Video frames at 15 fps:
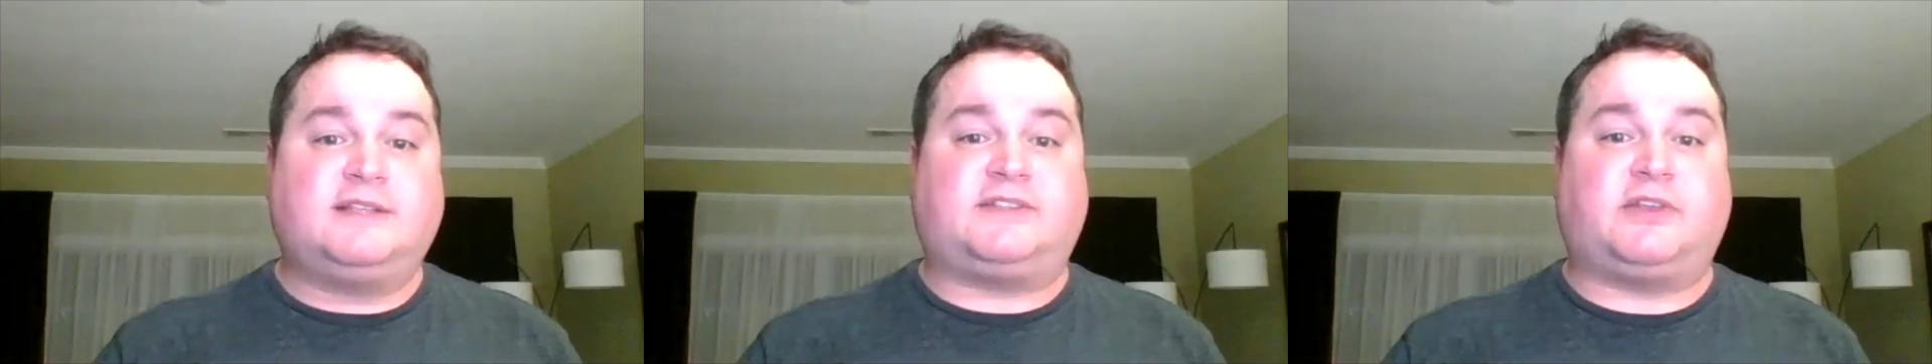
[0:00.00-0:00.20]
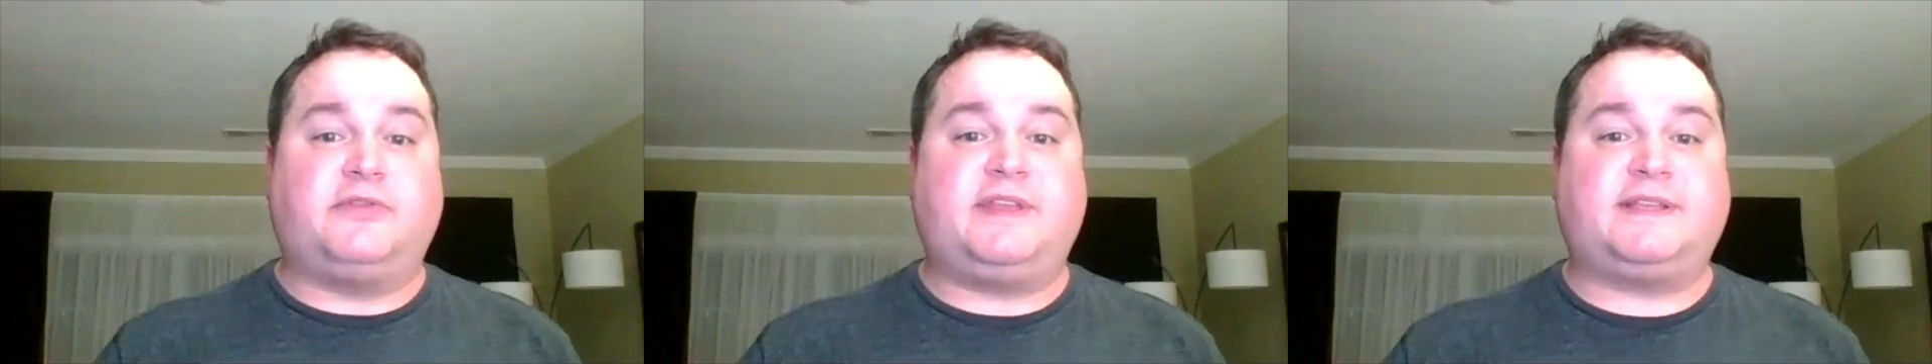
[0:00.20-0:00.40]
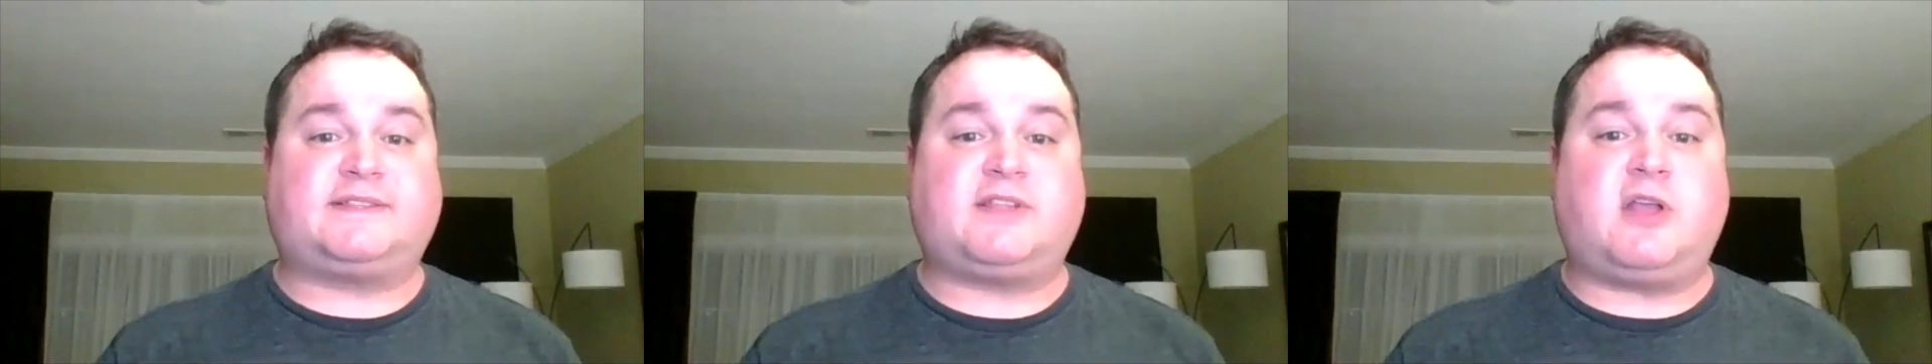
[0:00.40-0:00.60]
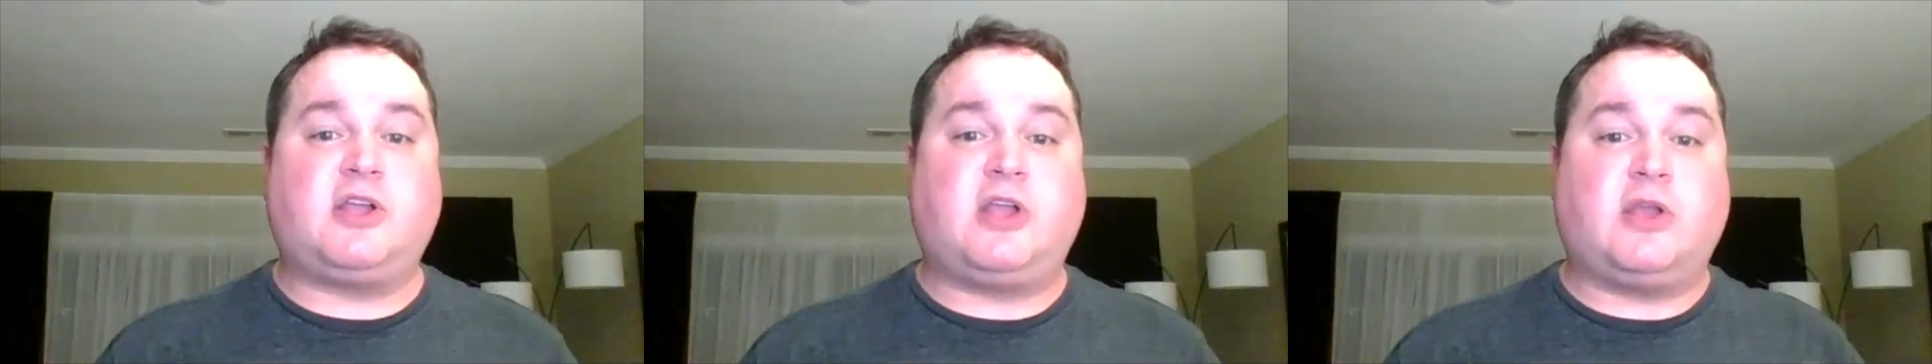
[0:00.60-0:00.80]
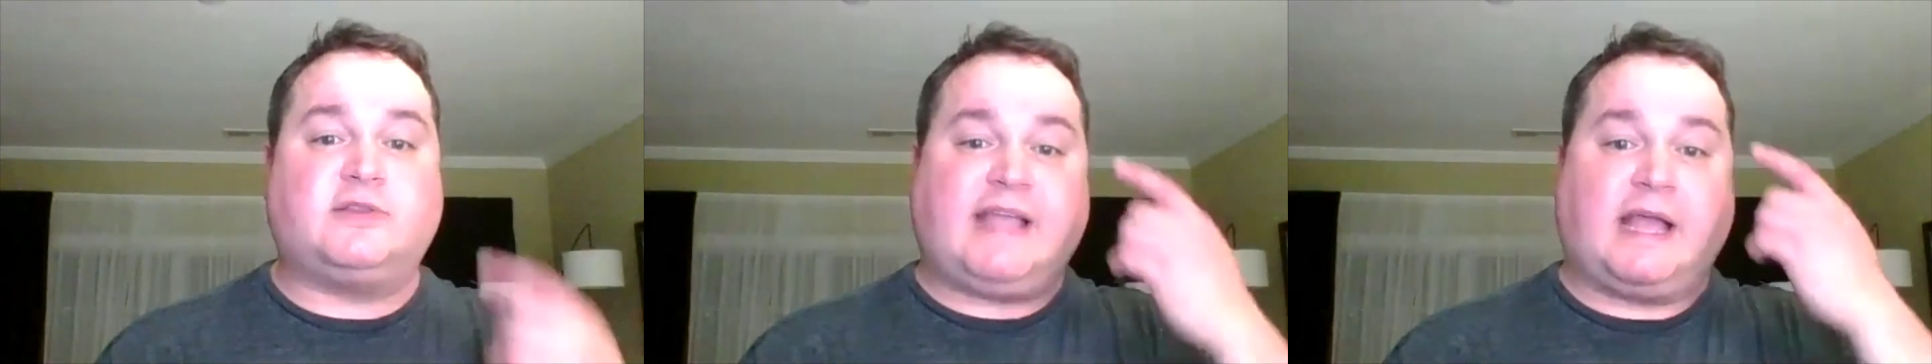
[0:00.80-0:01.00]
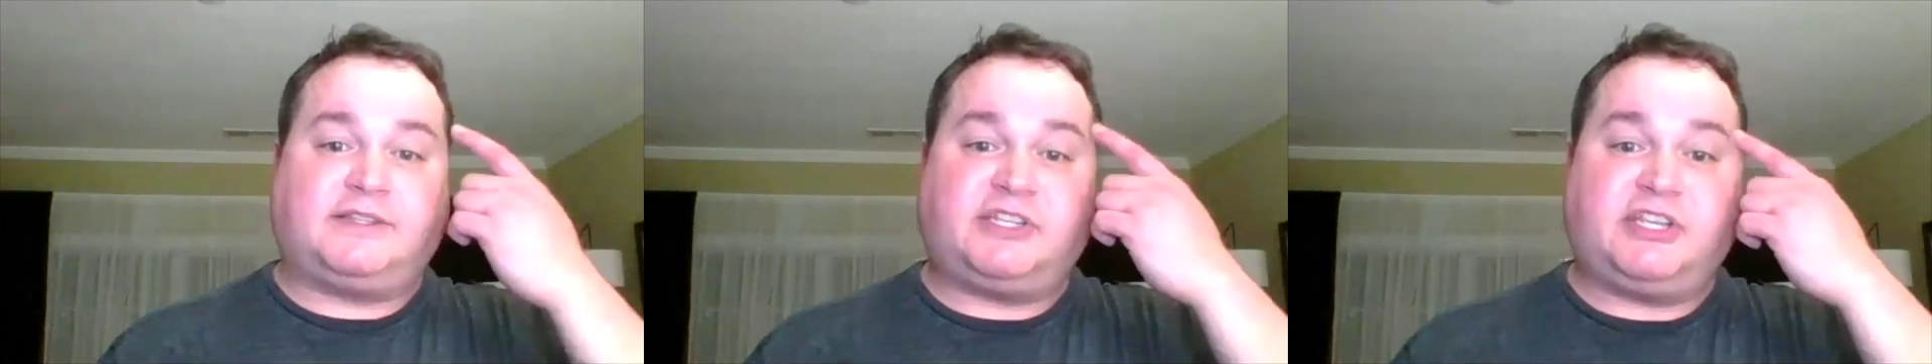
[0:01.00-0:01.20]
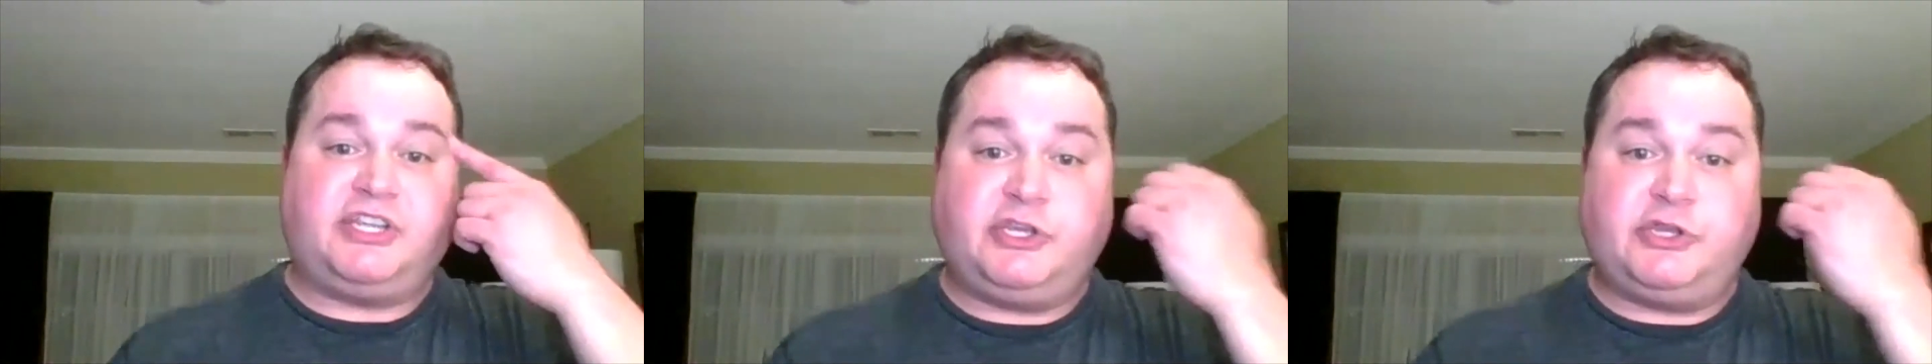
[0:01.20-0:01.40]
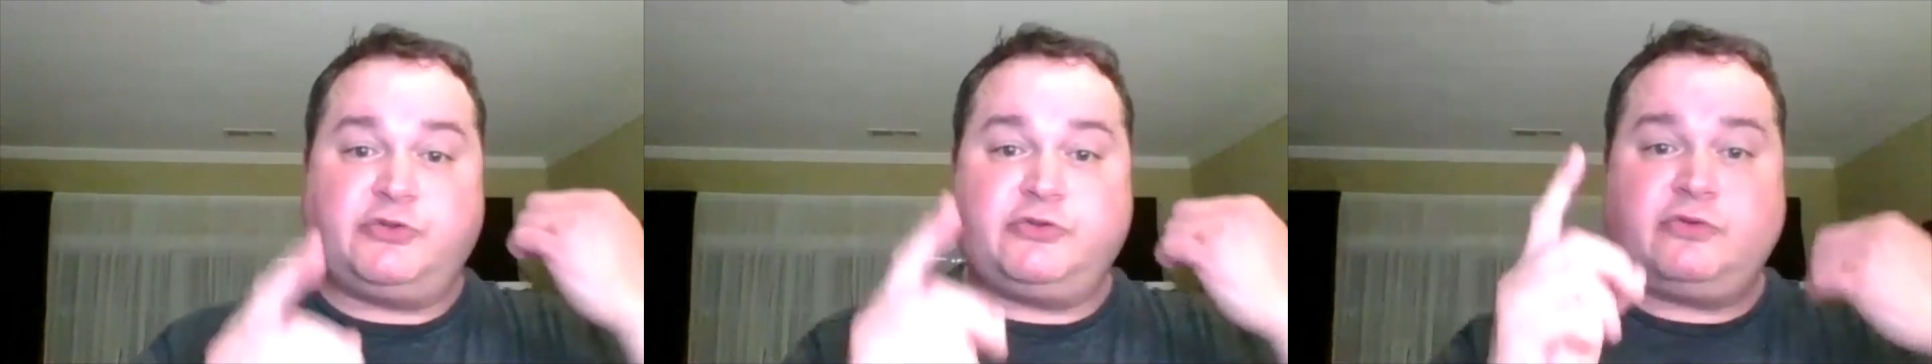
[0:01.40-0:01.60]
So this song goes out to
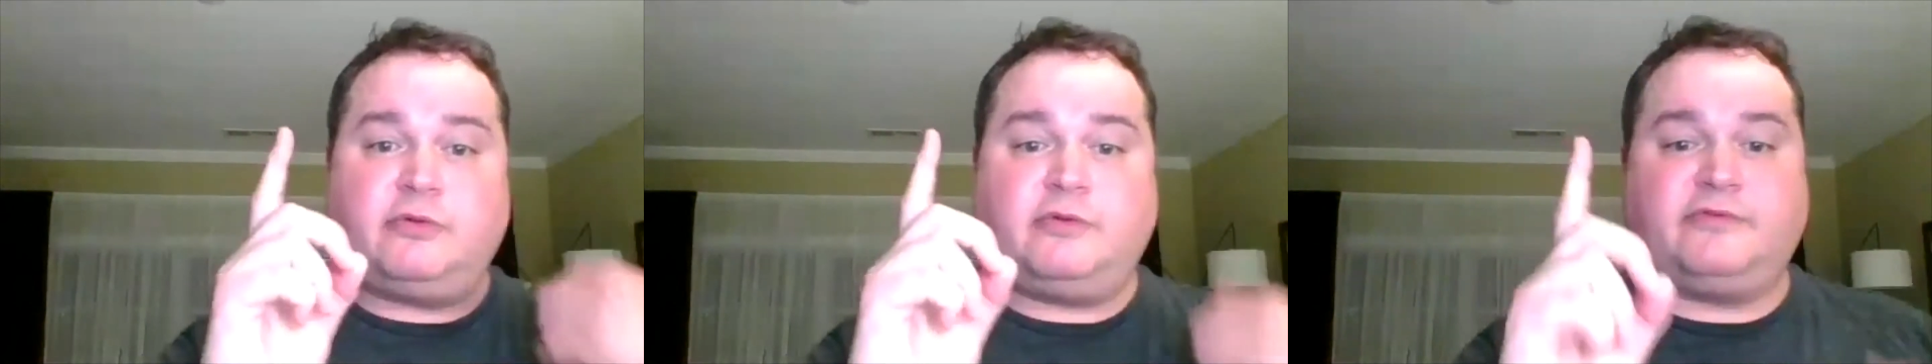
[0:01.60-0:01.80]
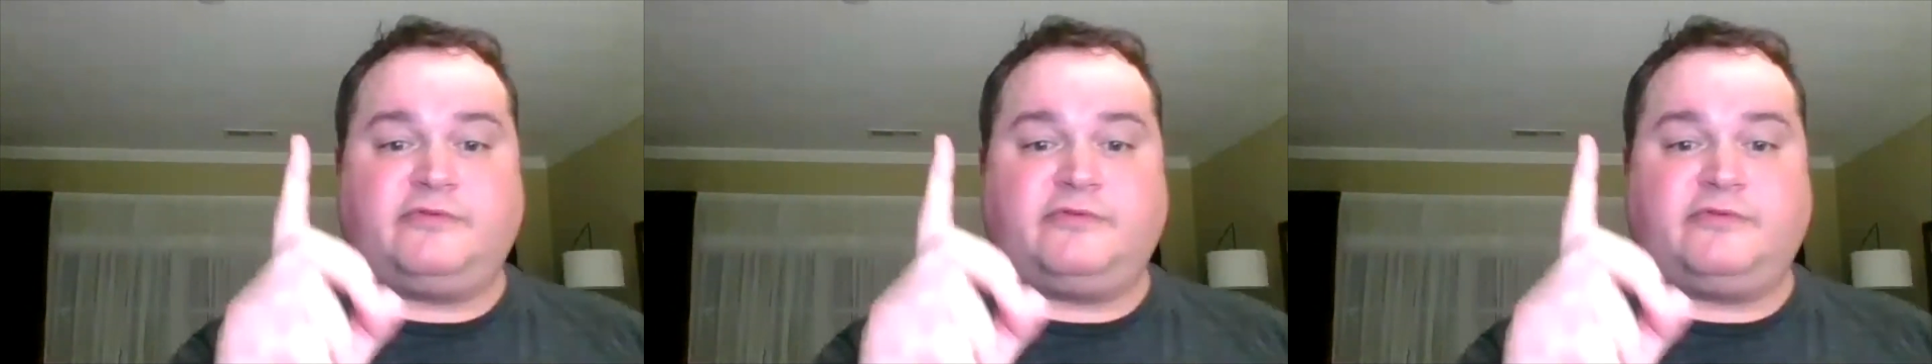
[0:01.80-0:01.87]
you